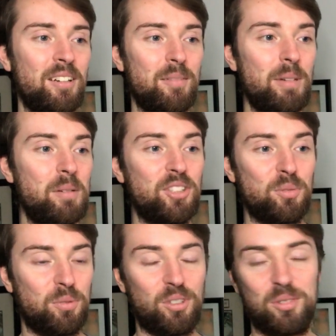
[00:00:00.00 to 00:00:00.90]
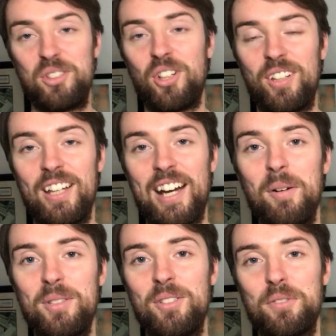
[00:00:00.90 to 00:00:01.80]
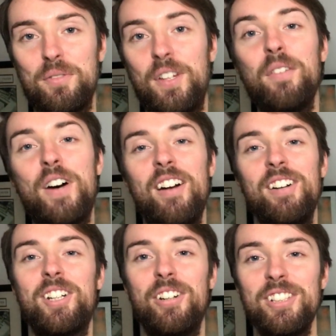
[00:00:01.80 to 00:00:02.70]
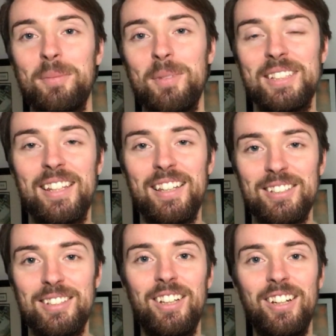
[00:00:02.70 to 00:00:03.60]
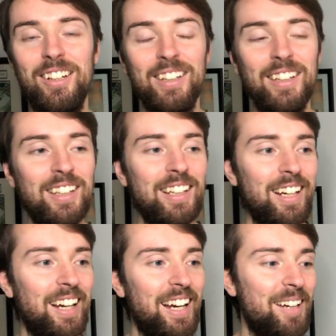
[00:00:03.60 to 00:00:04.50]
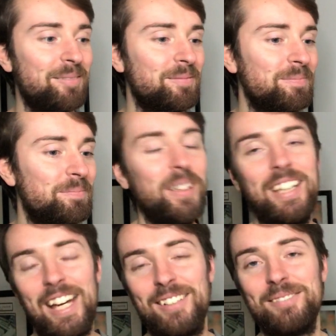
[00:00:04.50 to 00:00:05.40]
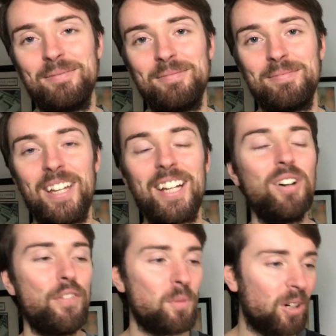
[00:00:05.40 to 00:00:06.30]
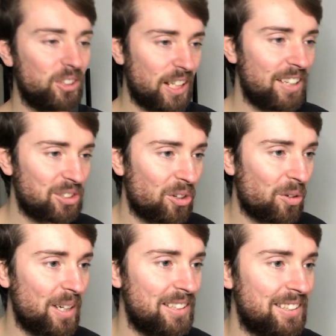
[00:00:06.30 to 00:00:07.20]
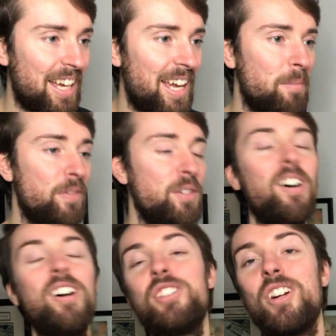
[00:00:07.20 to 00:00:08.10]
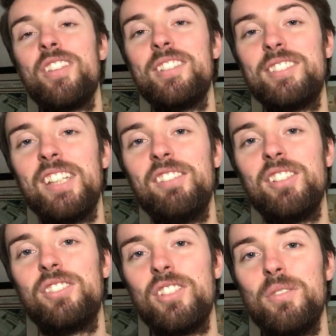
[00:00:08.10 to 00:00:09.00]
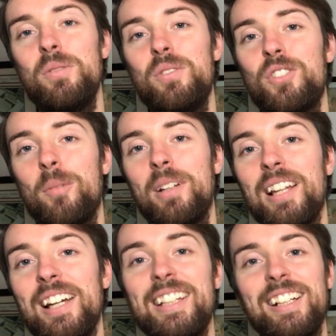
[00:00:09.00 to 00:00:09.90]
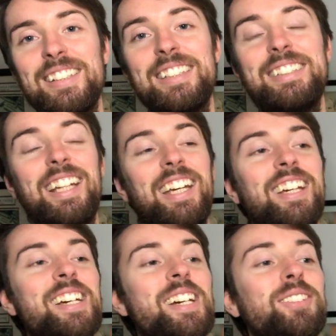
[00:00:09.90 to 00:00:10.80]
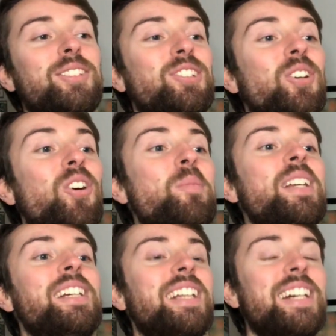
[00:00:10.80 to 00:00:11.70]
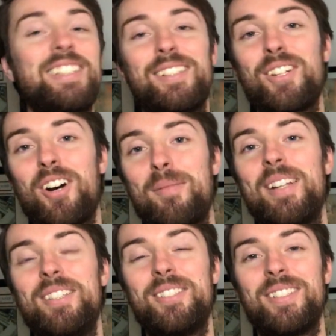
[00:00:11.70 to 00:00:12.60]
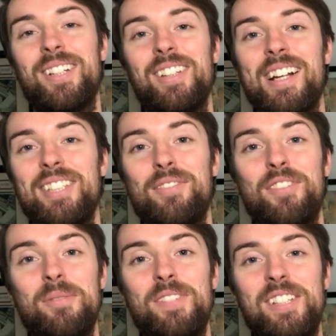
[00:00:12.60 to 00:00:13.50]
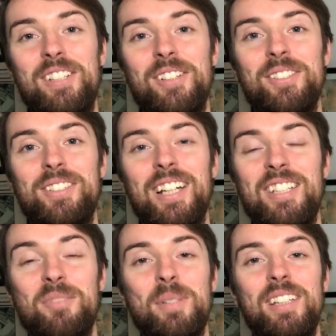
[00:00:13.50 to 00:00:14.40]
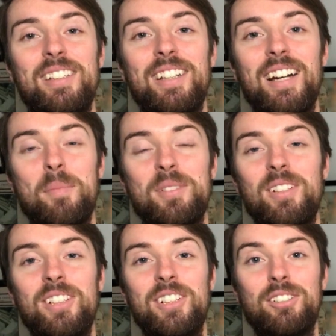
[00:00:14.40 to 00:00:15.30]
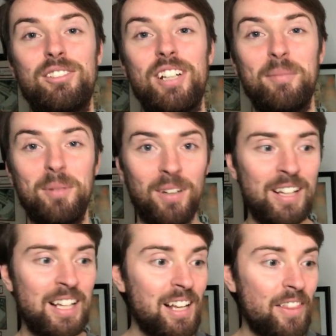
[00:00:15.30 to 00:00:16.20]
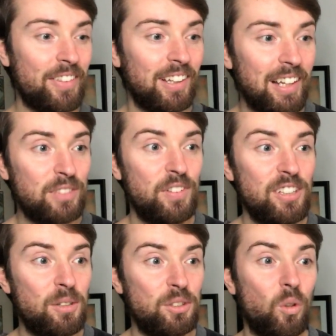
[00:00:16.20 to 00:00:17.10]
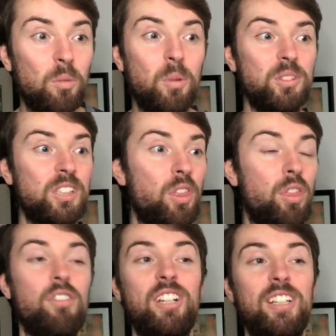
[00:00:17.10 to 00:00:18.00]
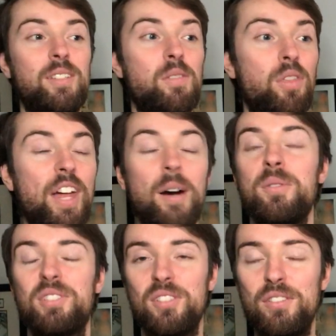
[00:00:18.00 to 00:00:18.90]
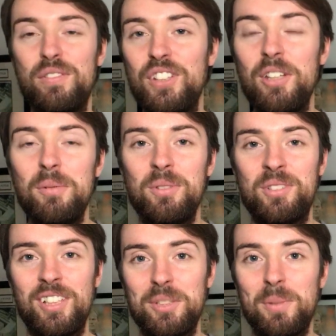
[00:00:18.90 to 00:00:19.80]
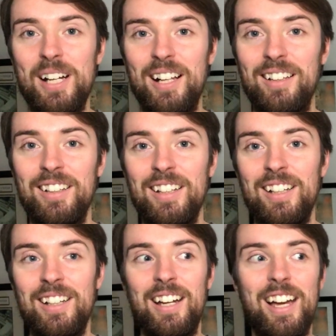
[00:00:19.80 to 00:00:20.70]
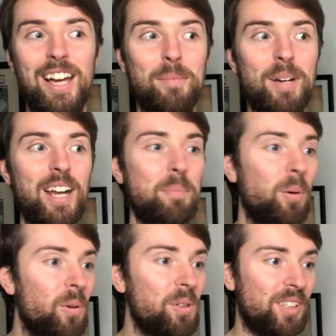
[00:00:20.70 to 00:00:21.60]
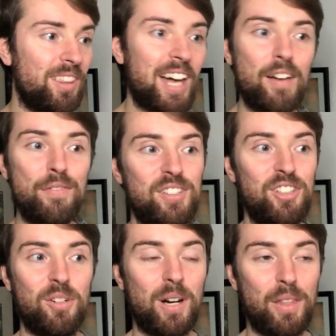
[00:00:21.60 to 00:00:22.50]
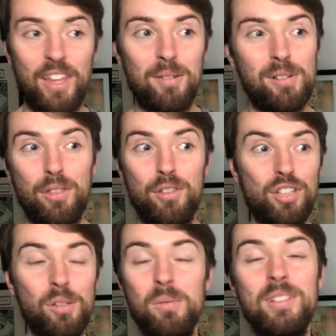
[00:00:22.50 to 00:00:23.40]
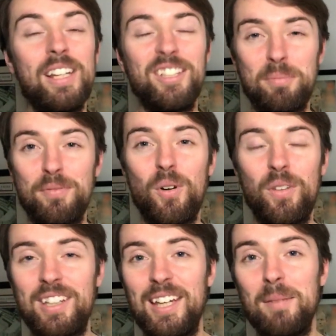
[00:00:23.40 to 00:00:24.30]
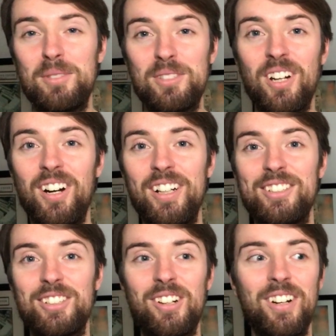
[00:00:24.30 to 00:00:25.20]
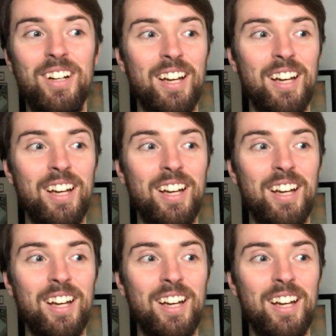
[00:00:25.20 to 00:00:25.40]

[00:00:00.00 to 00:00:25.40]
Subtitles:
maybe it's because we're all stuck in the house. It doesn't feel very Christmassy this year. But yeah, thank you all for watching as always. If you are enjoying this series, do drop a like. As I say, so many likes and comments on the last few videos has been absolutely incredible. I think the last video is almost at 3,000 views as well. And I posted that video, I think, with 2 days before the game started. So,